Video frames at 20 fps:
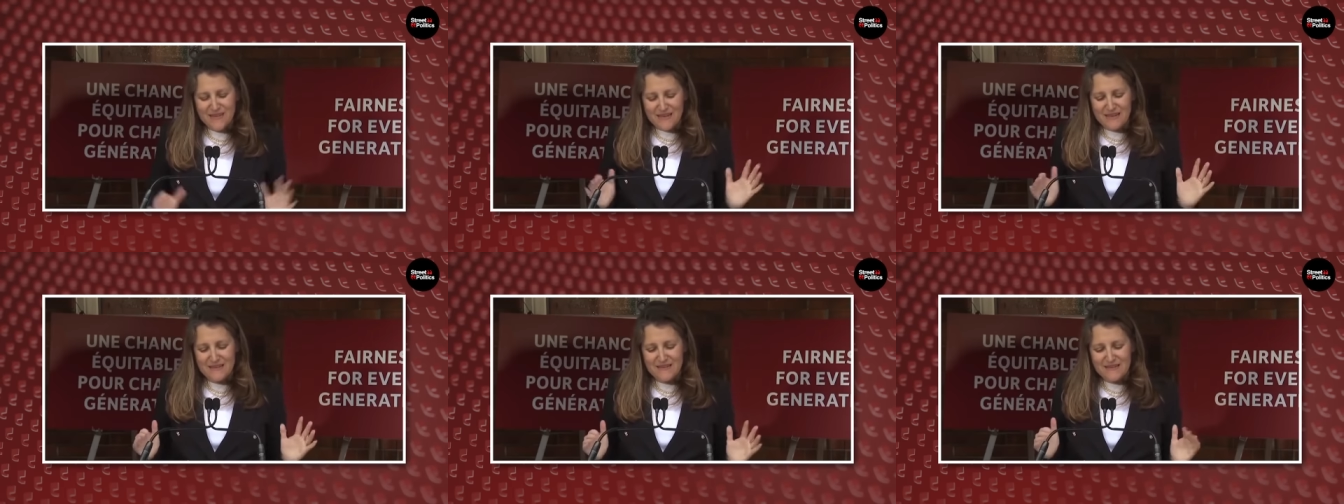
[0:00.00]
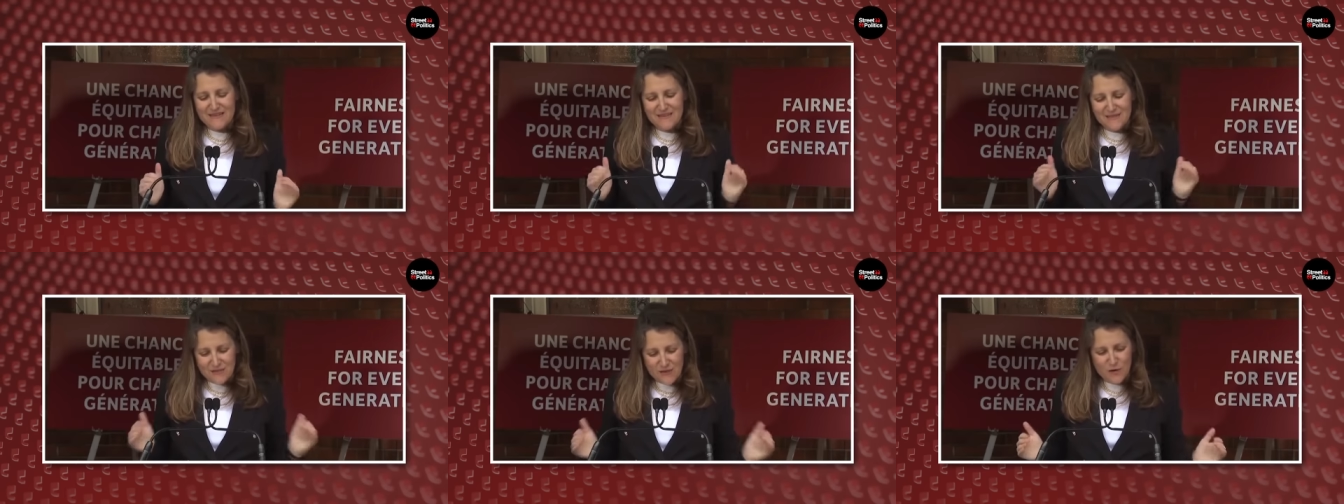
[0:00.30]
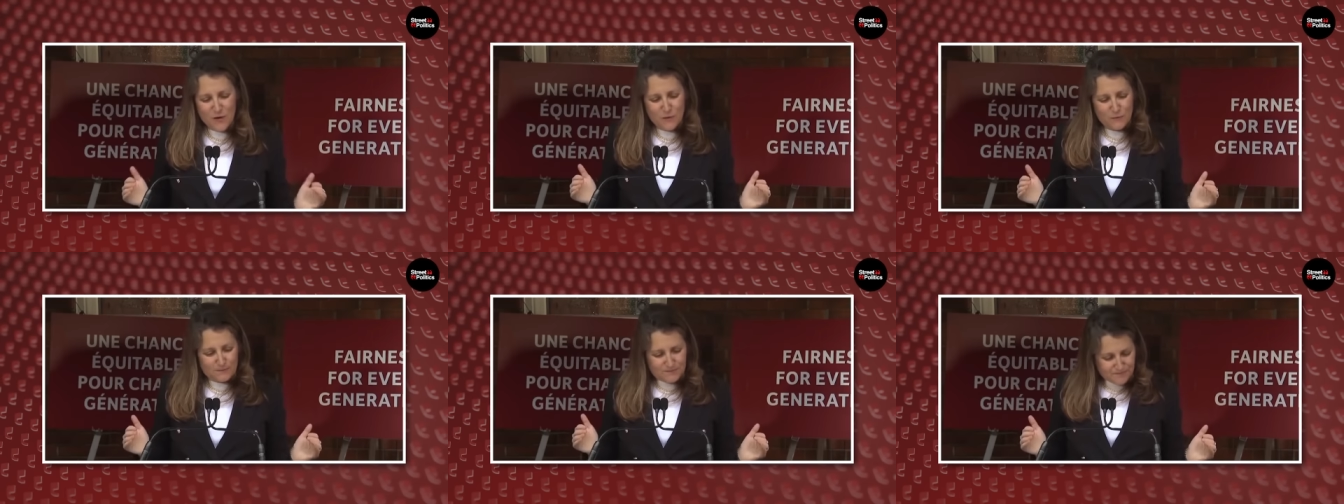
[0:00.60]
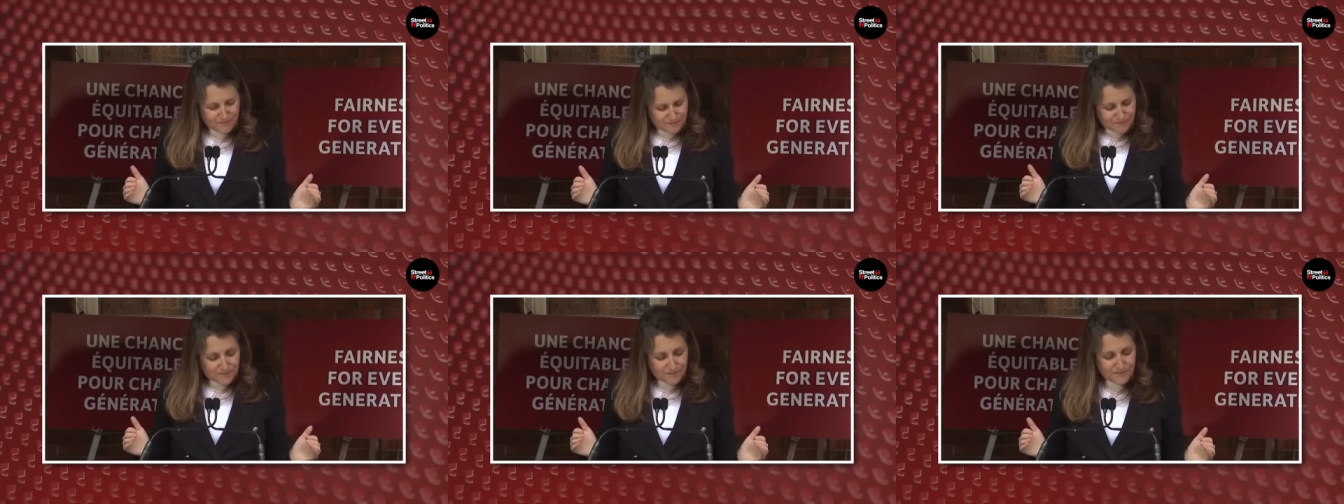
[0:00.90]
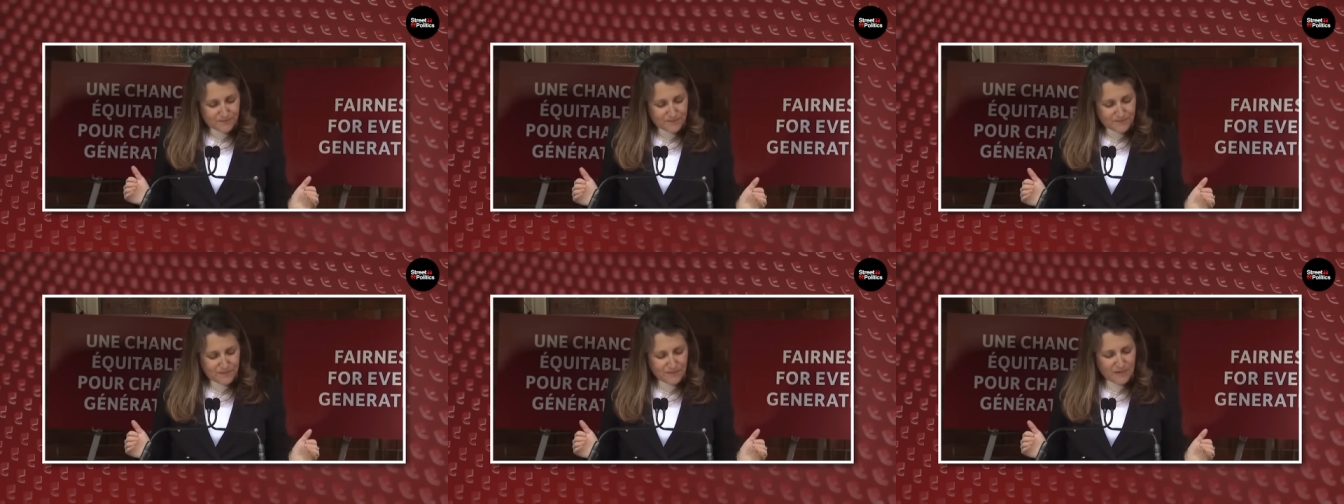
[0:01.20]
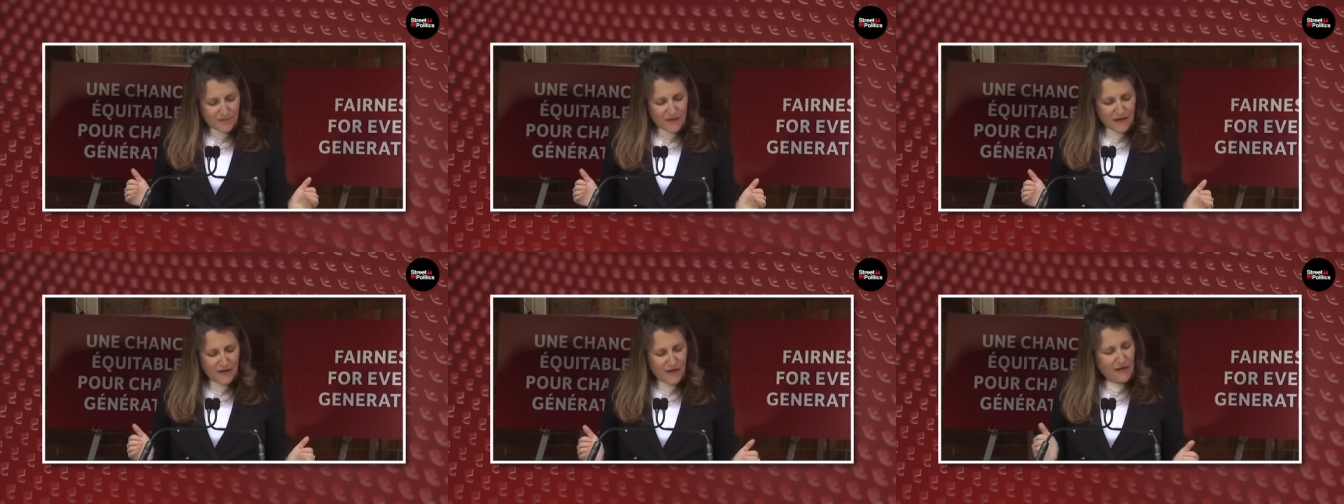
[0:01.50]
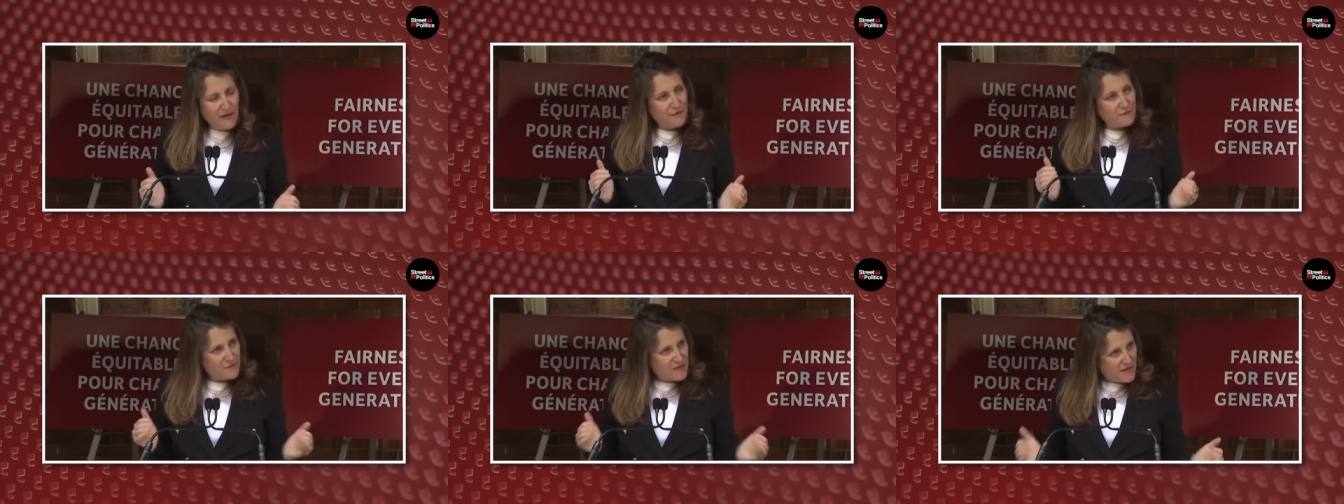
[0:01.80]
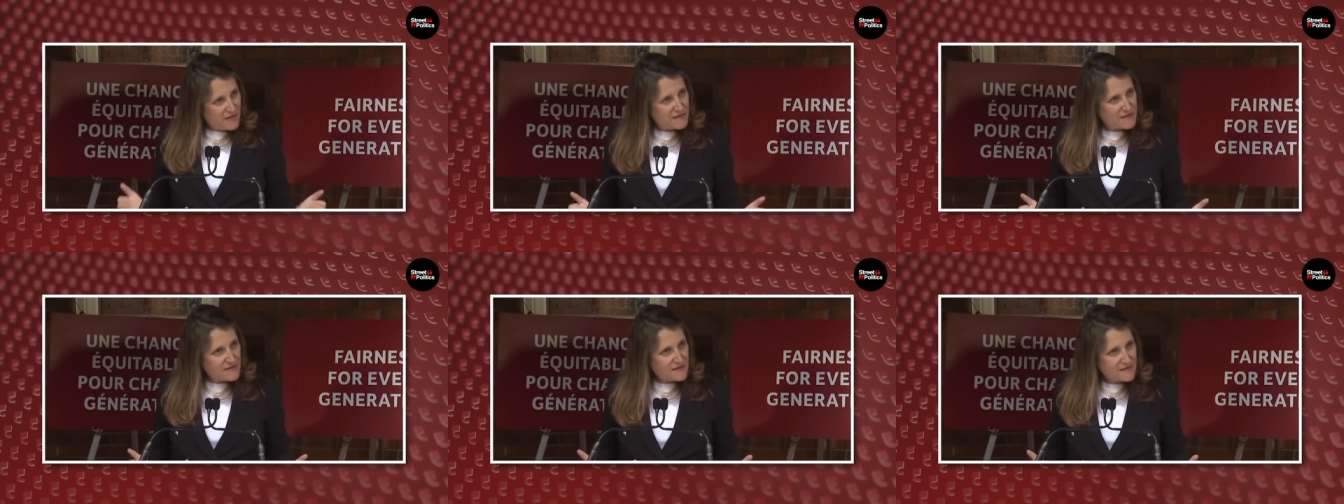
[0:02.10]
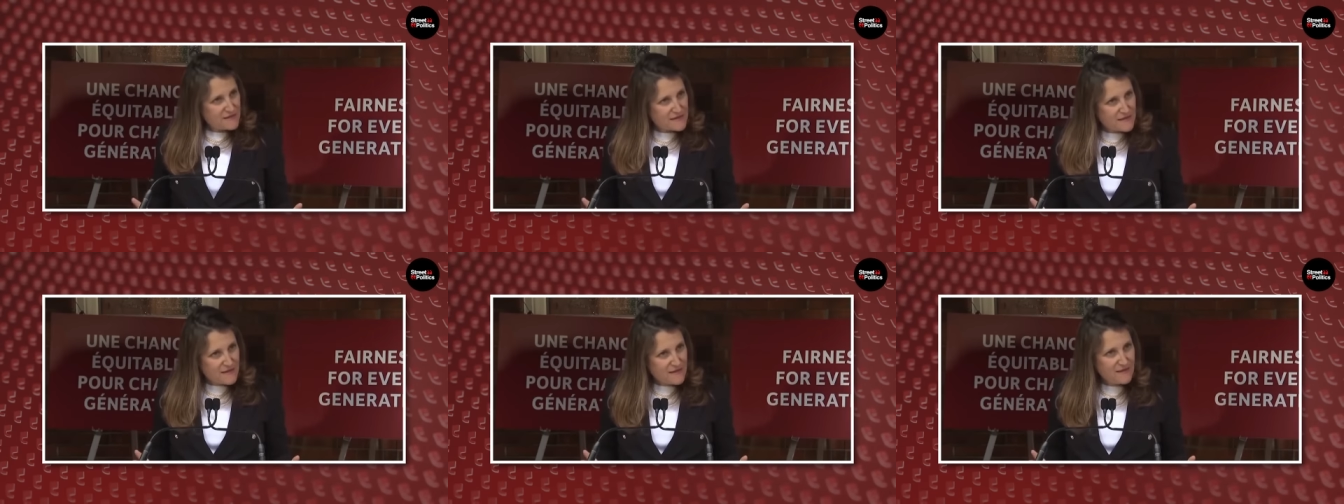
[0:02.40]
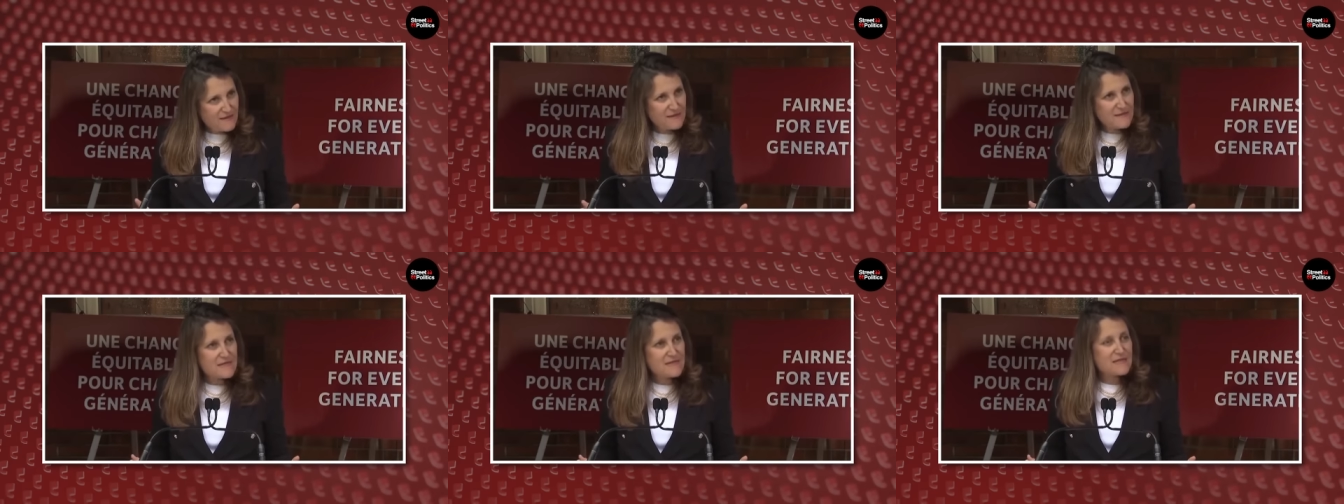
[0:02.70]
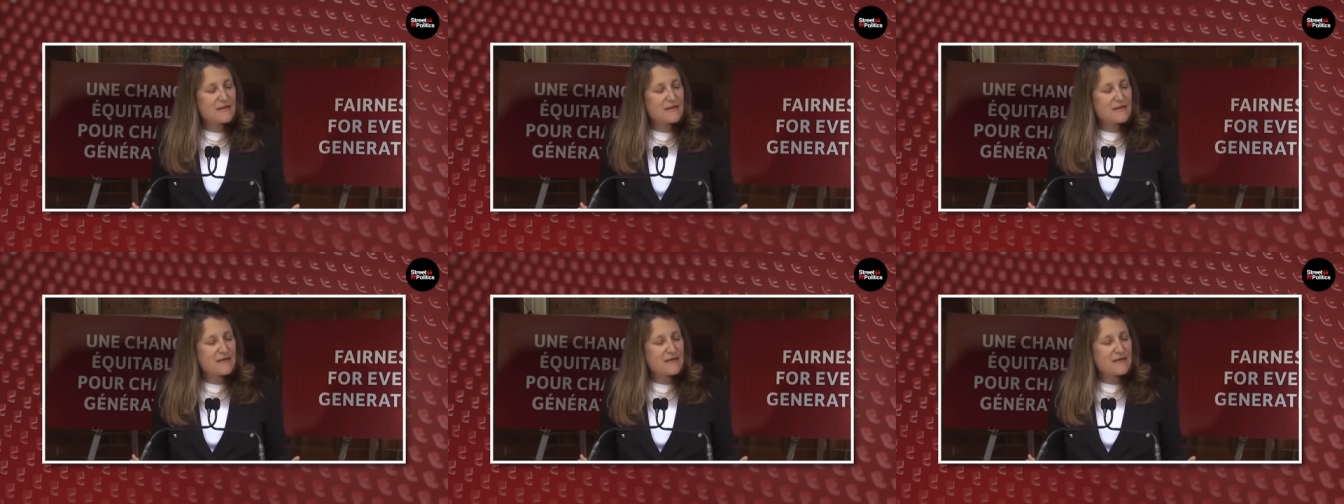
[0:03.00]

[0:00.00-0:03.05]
so As I said,